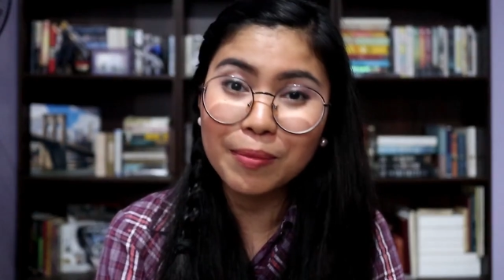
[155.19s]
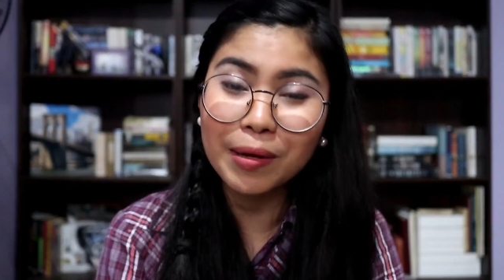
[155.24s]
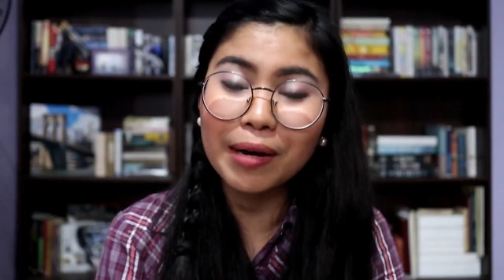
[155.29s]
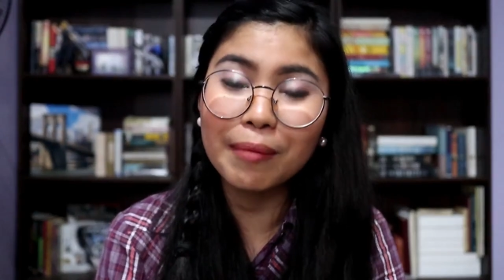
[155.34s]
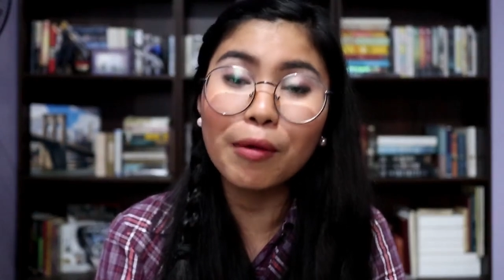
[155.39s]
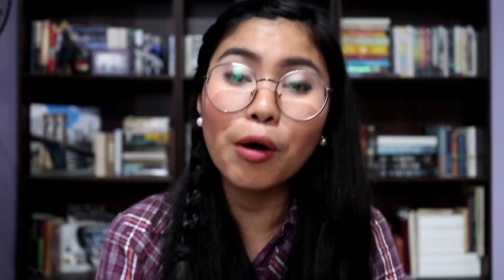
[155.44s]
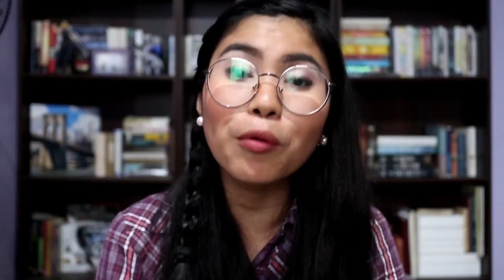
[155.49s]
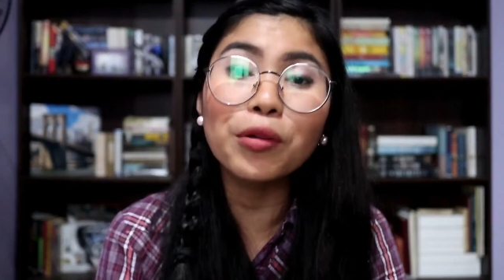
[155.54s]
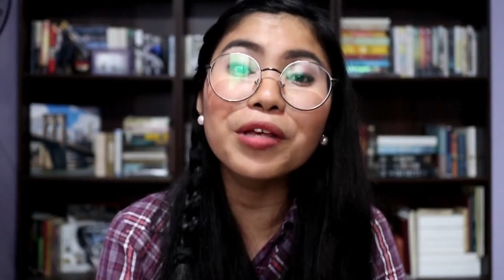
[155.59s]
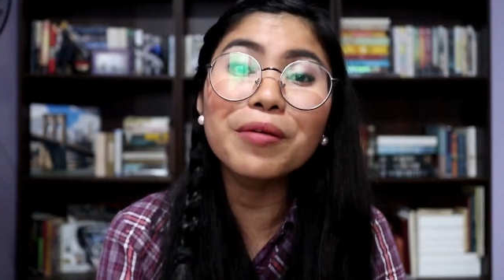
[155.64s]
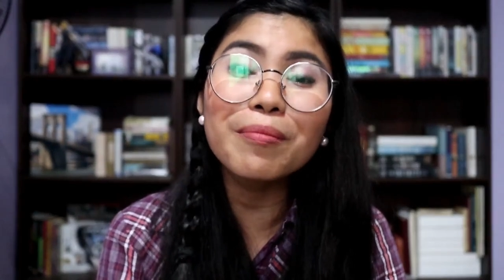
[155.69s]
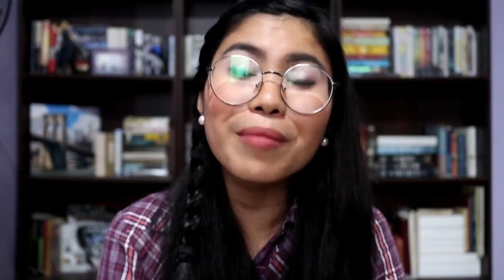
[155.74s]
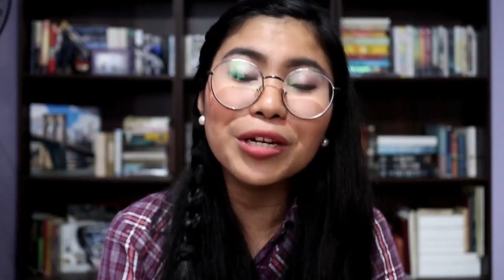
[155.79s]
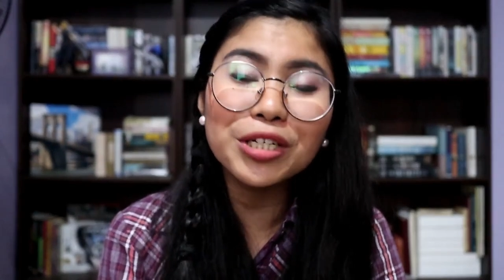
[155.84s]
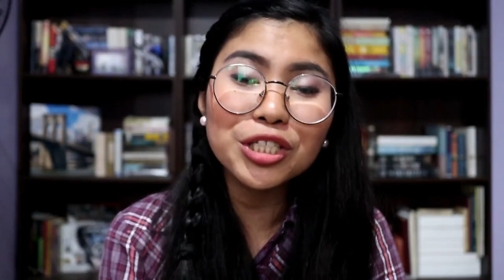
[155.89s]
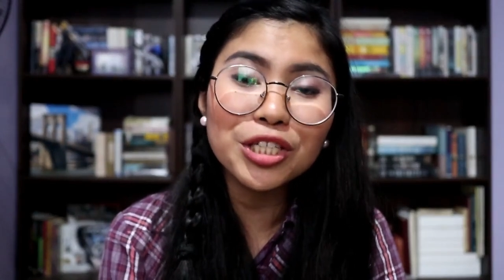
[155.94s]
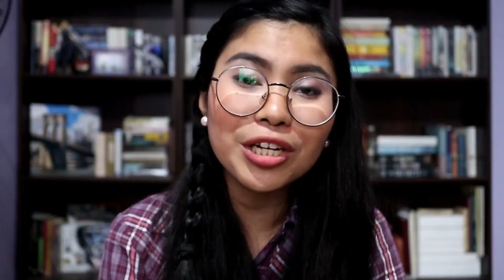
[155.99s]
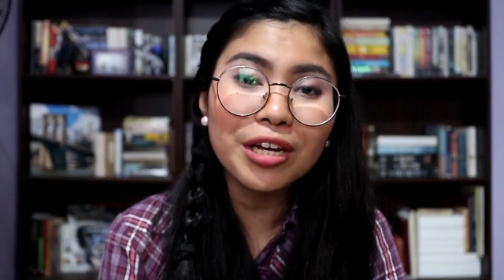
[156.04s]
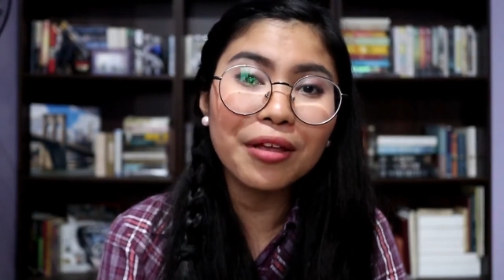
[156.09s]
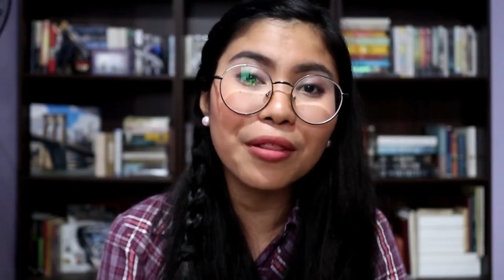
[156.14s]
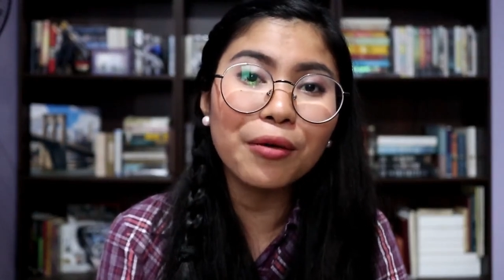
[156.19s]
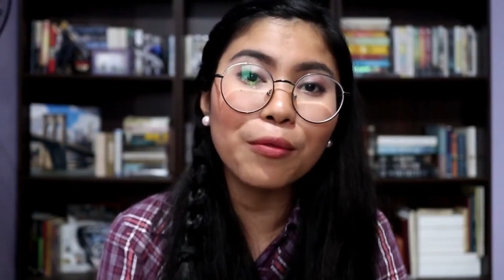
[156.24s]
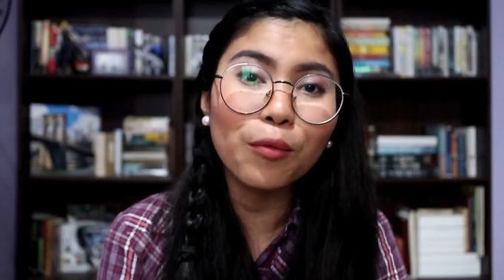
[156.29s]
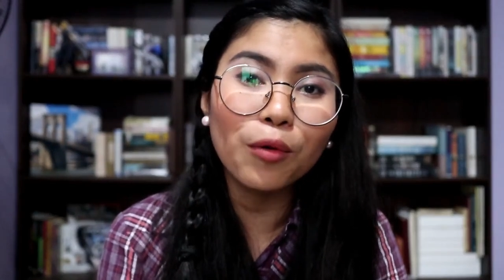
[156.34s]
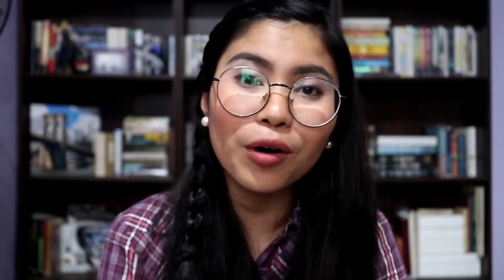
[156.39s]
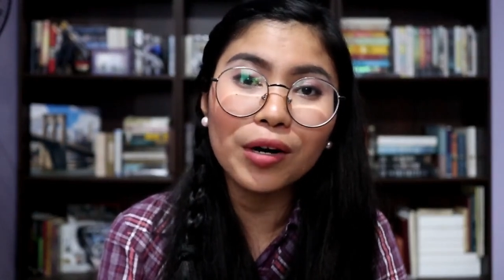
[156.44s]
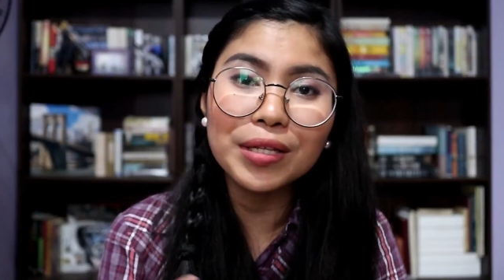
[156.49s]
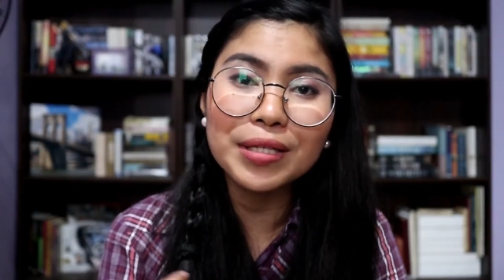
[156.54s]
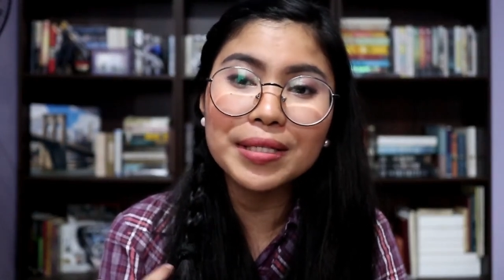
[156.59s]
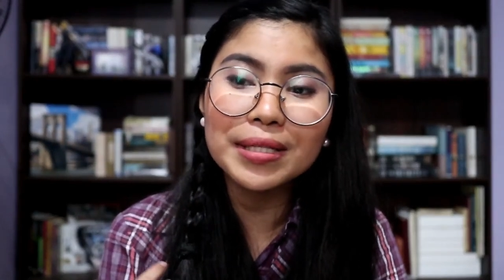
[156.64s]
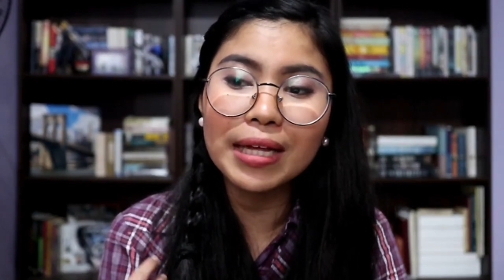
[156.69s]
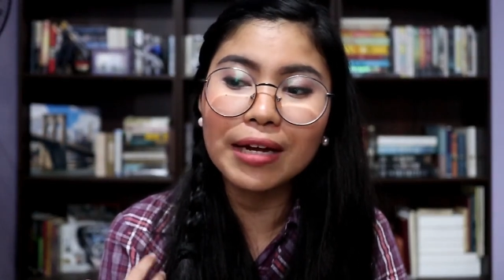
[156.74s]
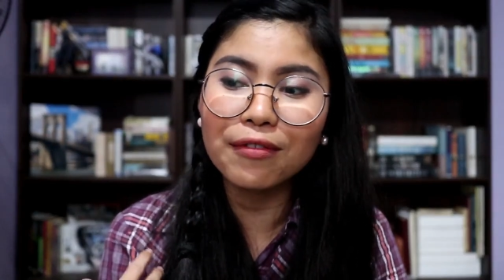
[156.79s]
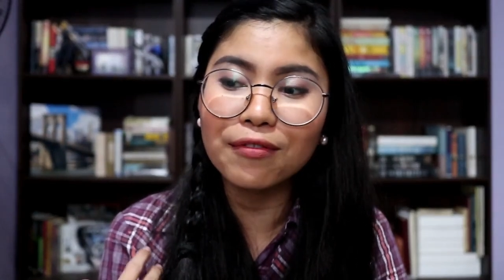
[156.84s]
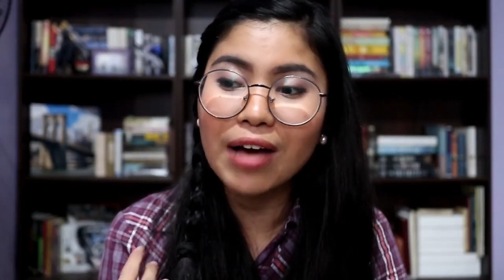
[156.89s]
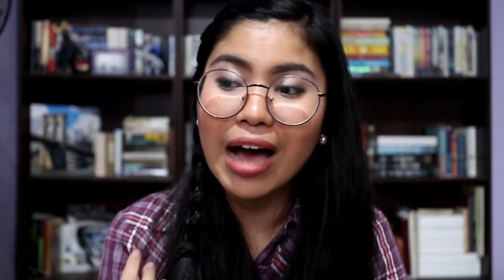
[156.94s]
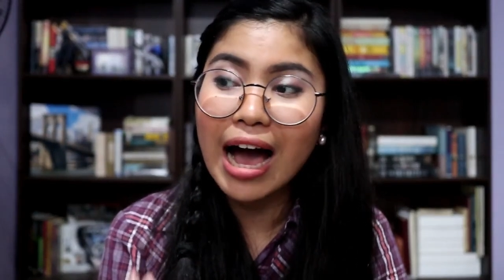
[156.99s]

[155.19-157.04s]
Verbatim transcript: but I'm only mentioning the ones that I've